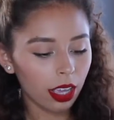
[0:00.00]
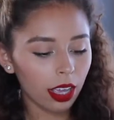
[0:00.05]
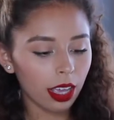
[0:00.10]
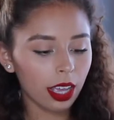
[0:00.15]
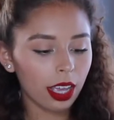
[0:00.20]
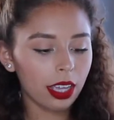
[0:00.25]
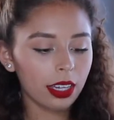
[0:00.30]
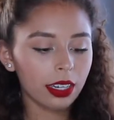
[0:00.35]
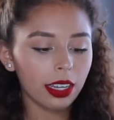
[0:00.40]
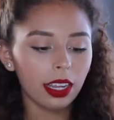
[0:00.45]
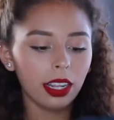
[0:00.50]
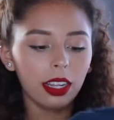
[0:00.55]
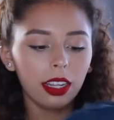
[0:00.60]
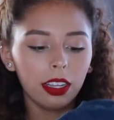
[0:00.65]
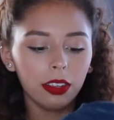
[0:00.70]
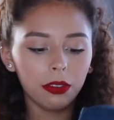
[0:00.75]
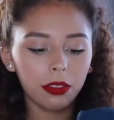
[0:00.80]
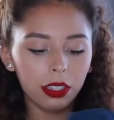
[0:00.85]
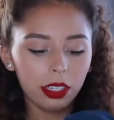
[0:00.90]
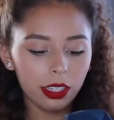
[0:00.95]
And I
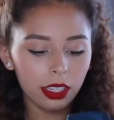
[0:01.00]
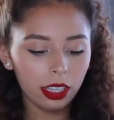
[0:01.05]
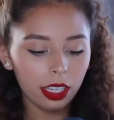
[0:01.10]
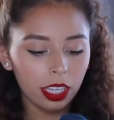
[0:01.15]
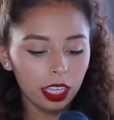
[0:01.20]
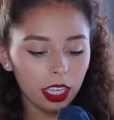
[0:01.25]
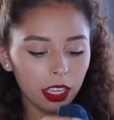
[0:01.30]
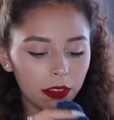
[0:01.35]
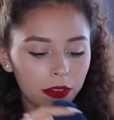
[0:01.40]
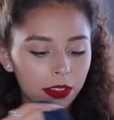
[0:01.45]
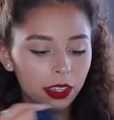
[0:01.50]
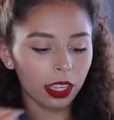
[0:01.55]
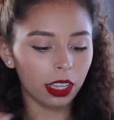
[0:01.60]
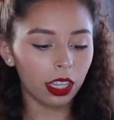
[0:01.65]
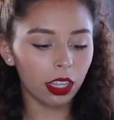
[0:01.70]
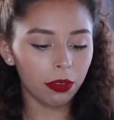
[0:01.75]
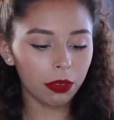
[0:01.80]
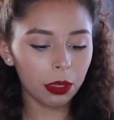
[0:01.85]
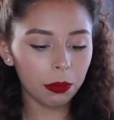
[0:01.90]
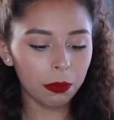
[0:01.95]
love the sleeves, I
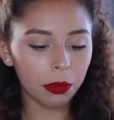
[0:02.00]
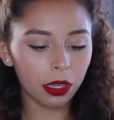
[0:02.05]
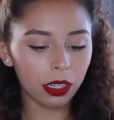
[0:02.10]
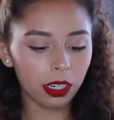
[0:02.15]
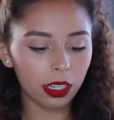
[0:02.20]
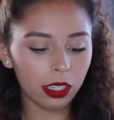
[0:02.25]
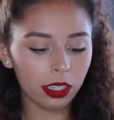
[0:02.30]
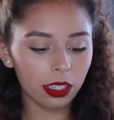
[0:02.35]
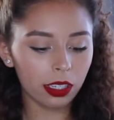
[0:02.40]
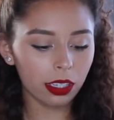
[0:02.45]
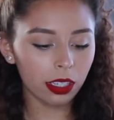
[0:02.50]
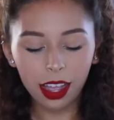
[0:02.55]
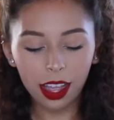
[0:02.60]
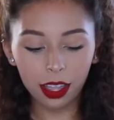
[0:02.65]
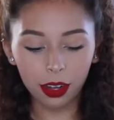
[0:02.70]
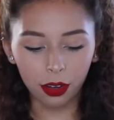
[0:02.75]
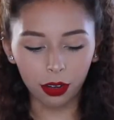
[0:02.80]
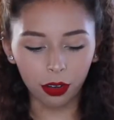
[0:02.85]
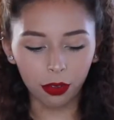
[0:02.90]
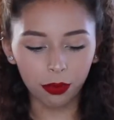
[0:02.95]
love the buttons, I
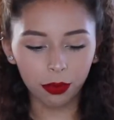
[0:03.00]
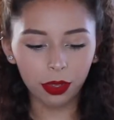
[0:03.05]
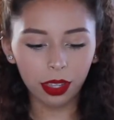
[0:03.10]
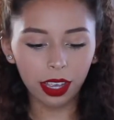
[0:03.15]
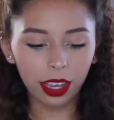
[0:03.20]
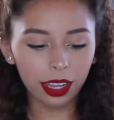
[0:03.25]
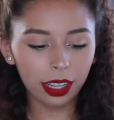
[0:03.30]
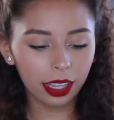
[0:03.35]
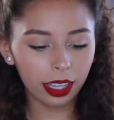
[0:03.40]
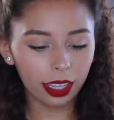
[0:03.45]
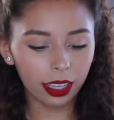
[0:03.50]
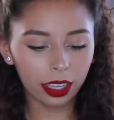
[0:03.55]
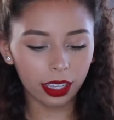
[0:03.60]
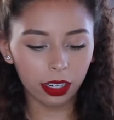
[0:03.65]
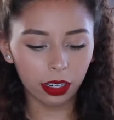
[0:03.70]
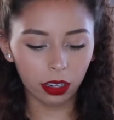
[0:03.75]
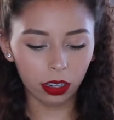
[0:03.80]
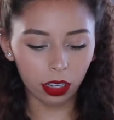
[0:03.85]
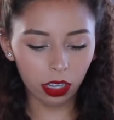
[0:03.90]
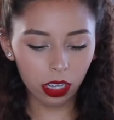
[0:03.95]
don't know, I like
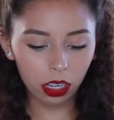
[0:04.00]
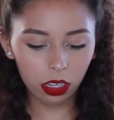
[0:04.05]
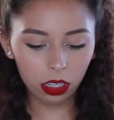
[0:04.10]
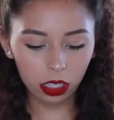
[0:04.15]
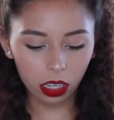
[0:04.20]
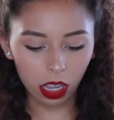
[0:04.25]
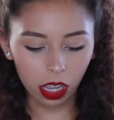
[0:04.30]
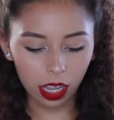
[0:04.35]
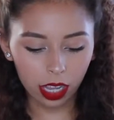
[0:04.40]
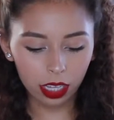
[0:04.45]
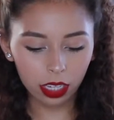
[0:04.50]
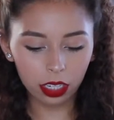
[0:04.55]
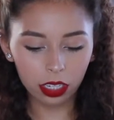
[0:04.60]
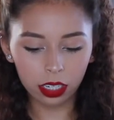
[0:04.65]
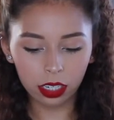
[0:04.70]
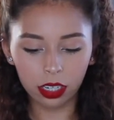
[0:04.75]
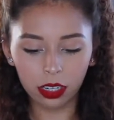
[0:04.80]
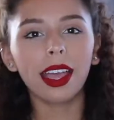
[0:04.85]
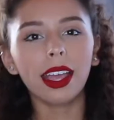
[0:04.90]
it a lot.